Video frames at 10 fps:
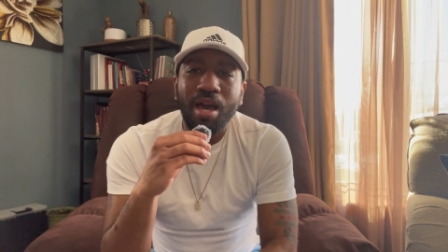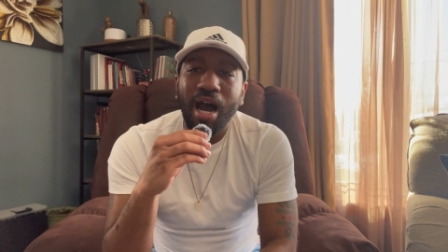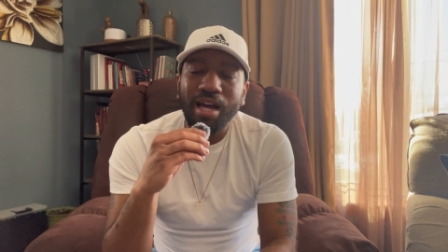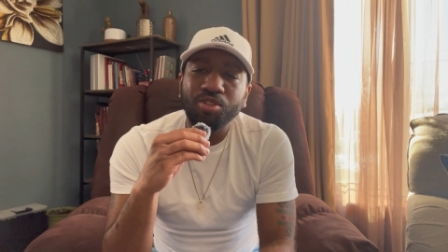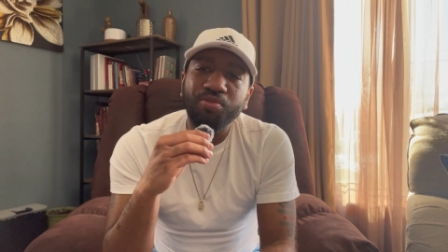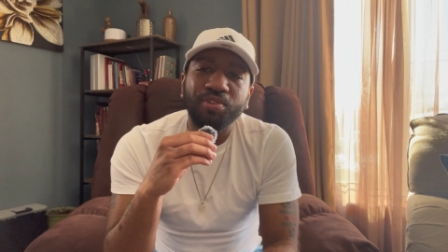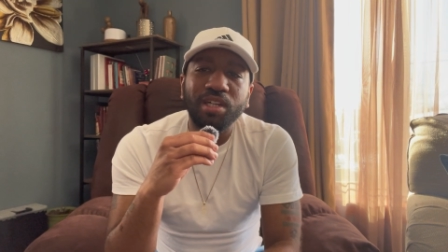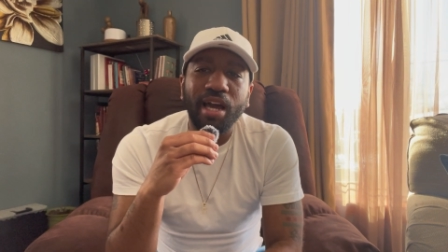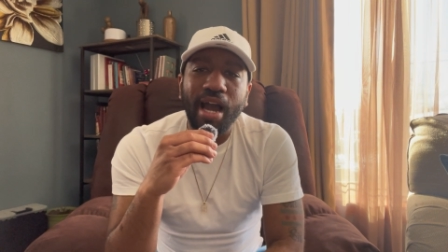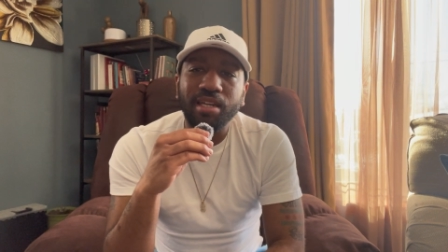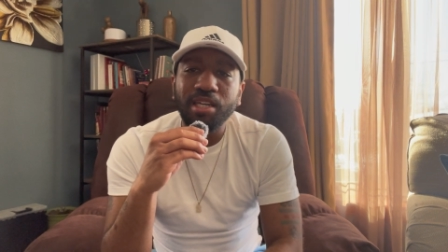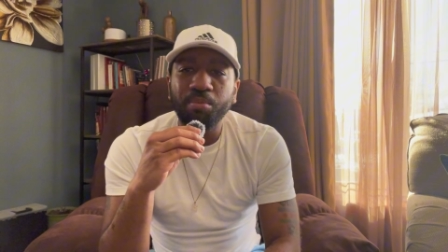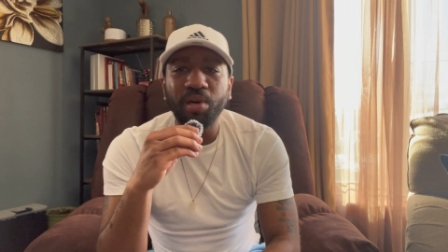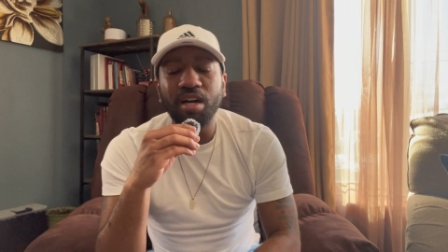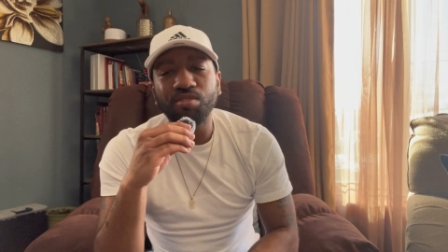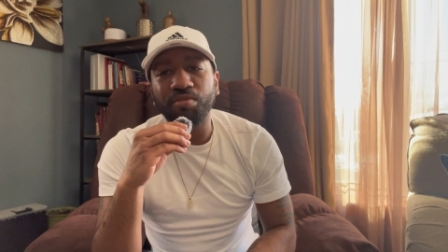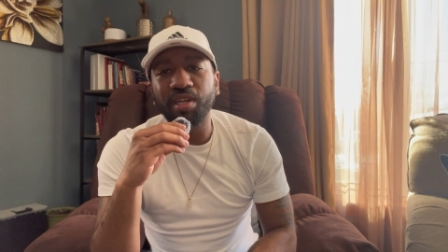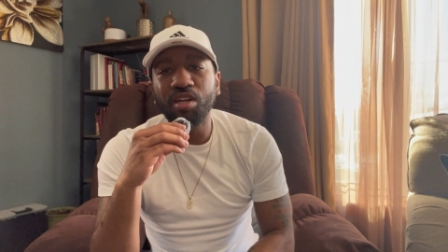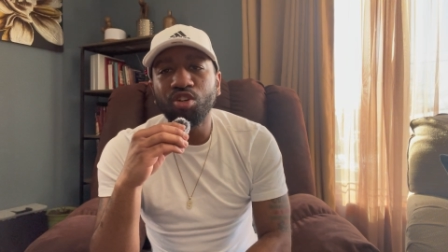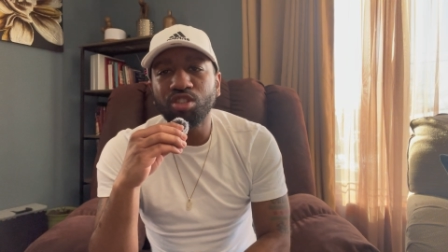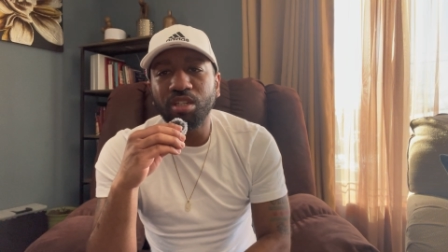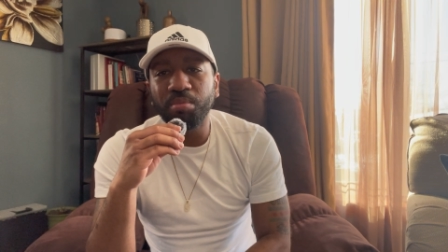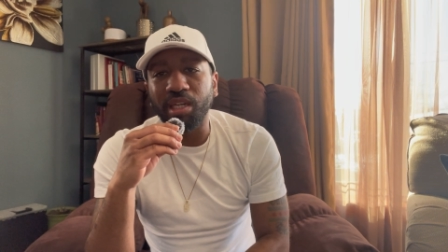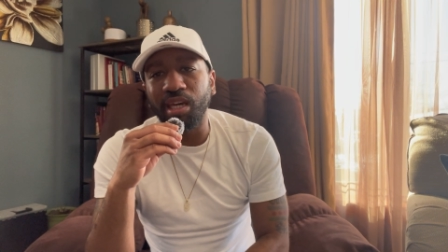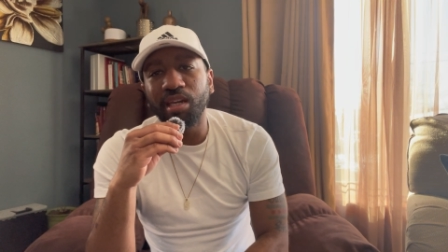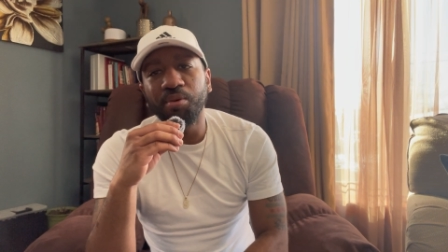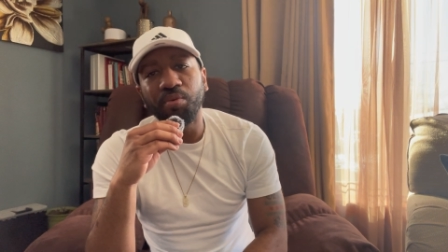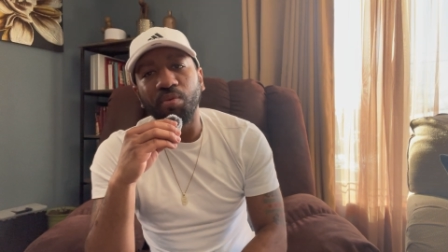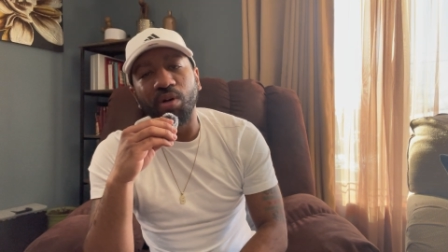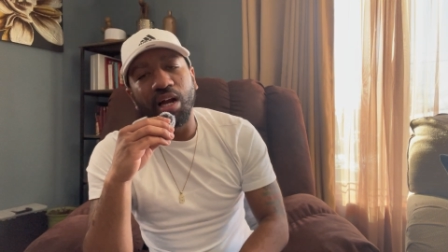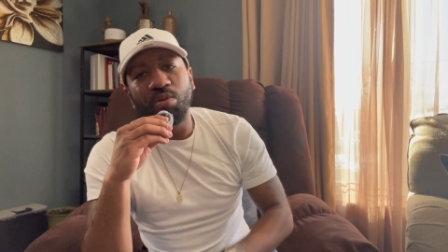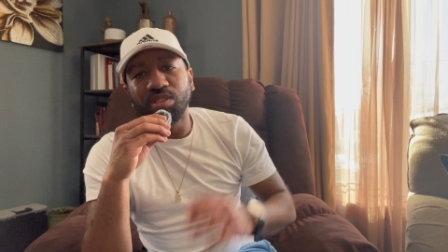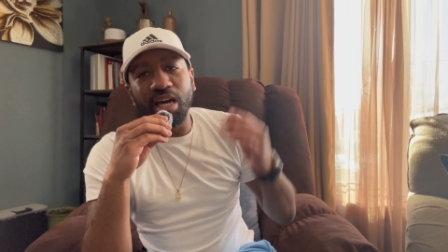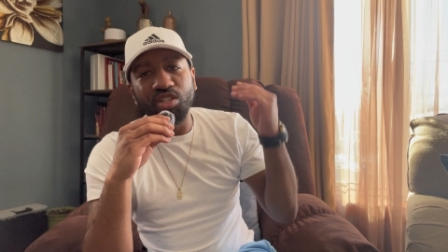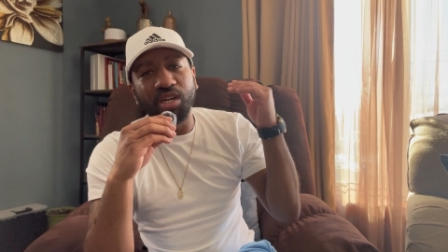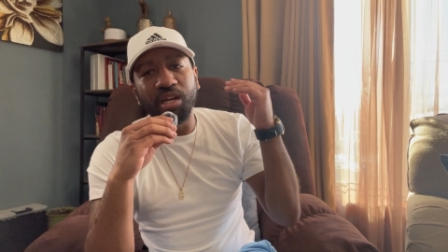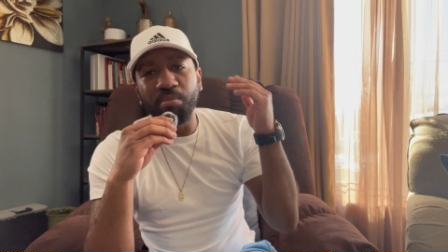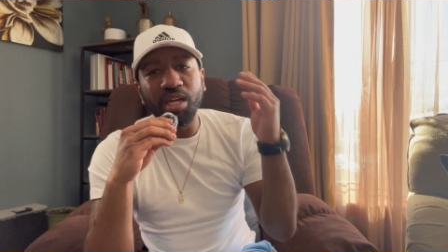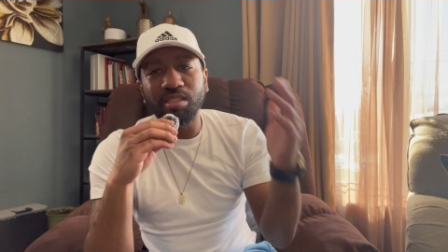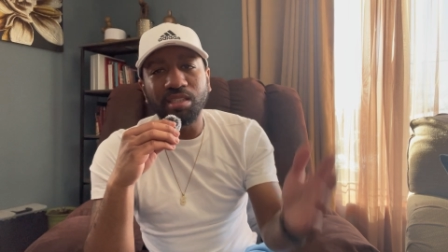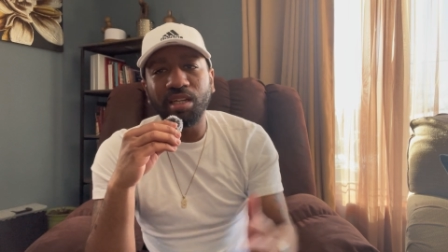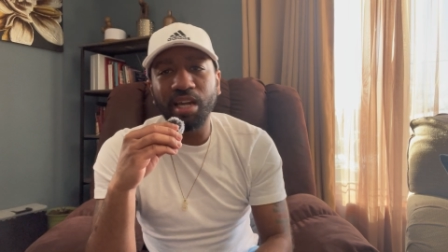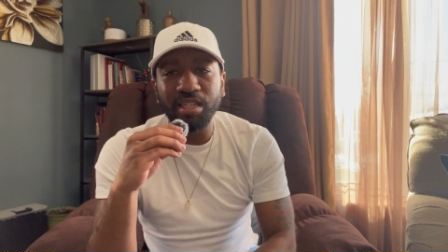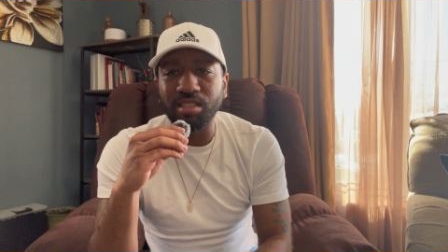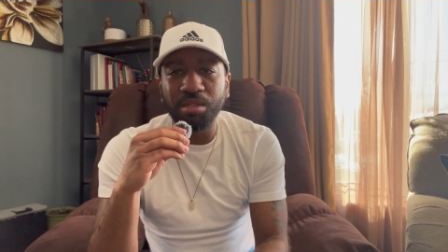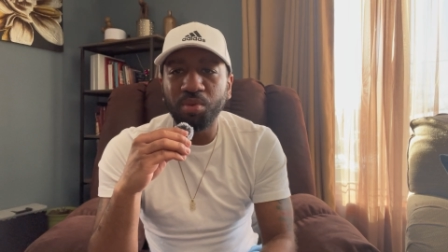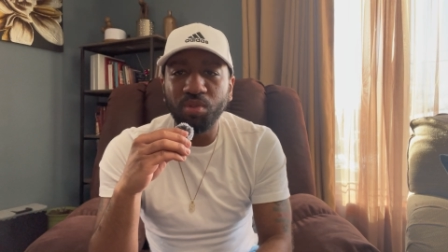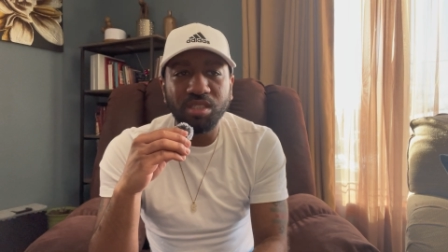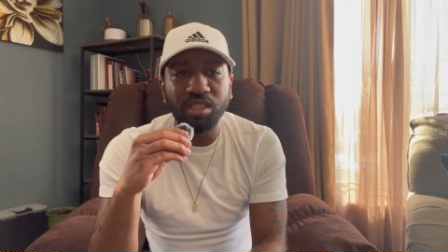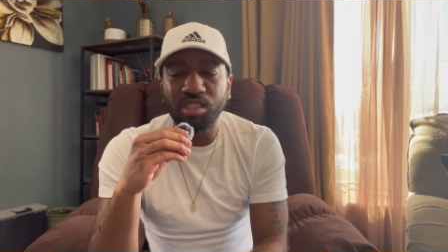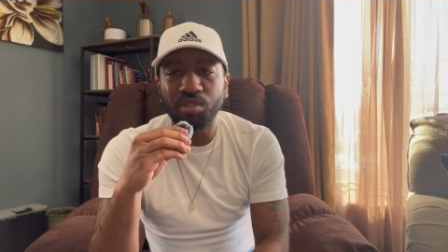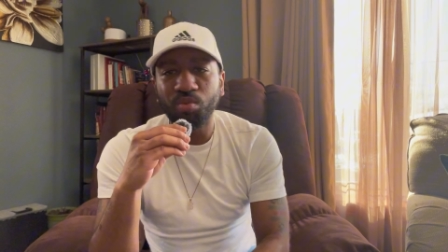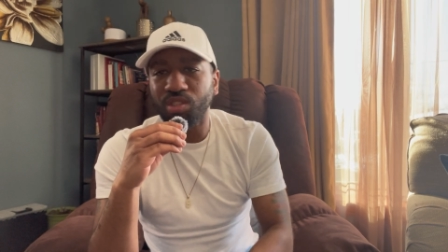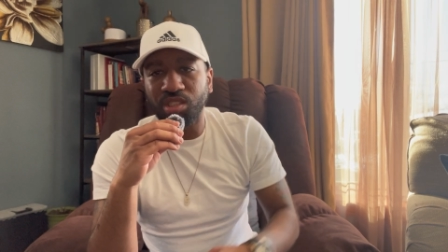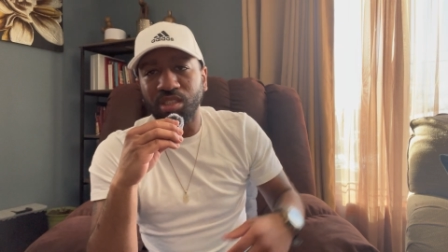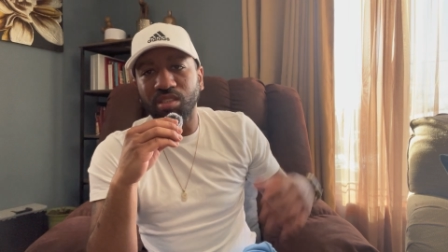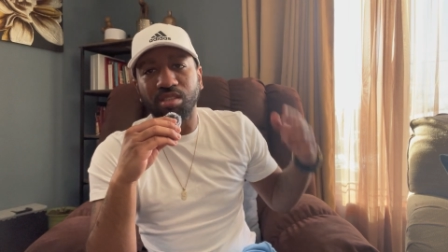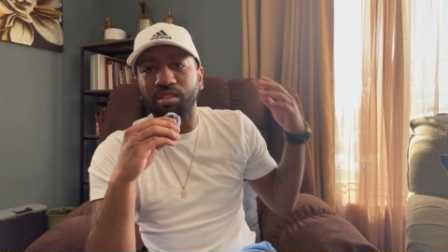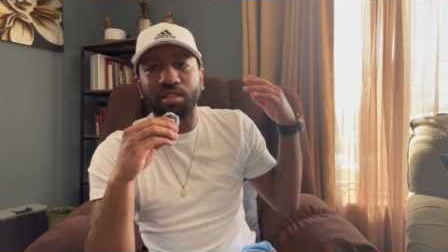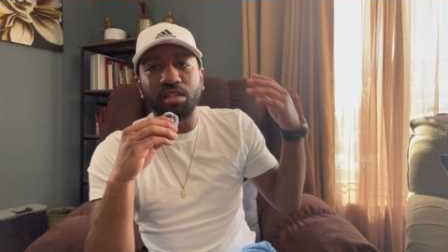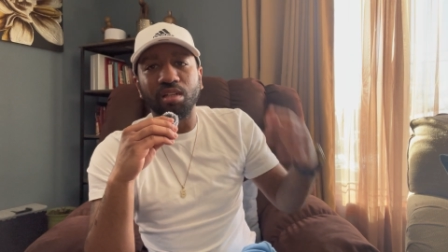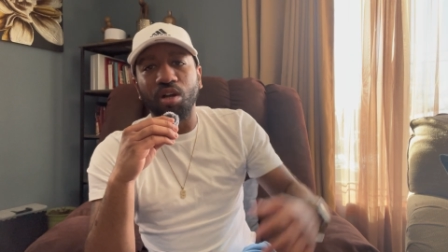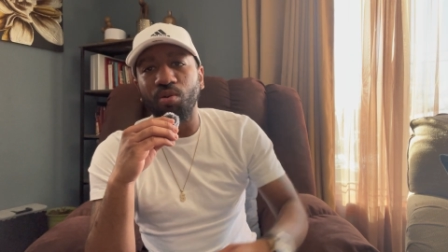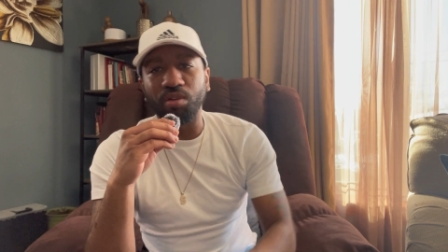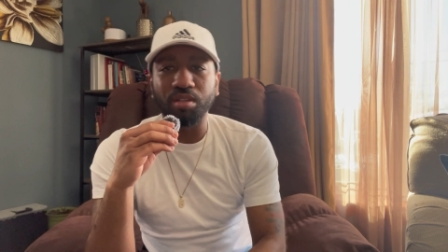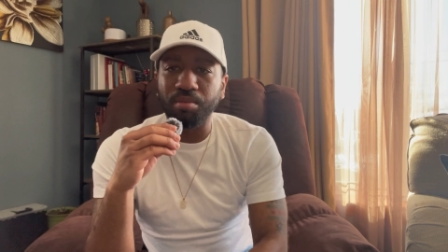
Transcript: I do feel like I did put out some videos in the beginning when I was like trying to make it seem like semen retention was just going to,